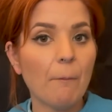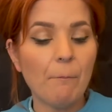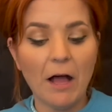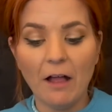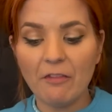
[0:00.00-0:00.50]

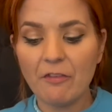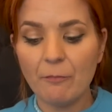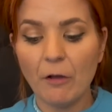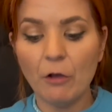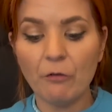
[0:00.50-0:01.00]
But
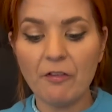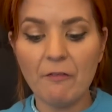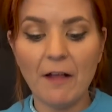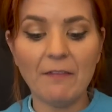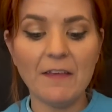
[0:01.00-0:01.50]
I also
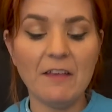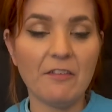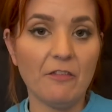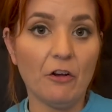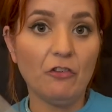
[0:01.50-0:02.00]
found these
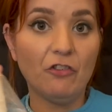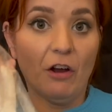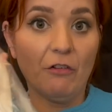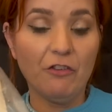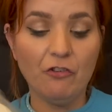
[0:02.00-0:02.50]
in their
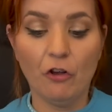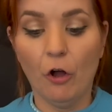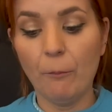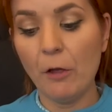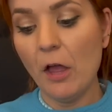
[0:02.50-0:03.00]
charity
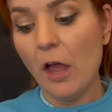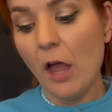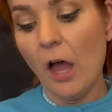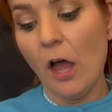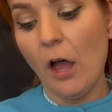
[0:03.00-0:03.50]
shop
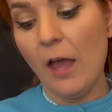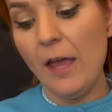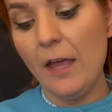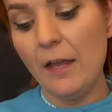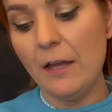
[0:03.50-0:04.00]

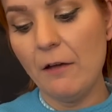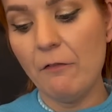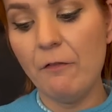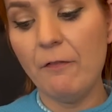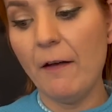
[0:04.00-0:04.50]
in
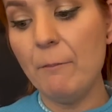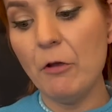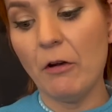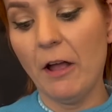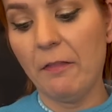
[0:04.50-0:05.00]

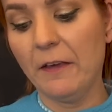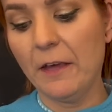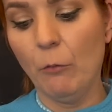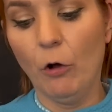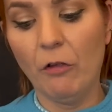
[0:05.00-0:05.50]
February, I think
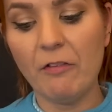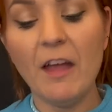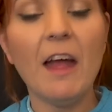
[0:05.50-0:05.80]
it was.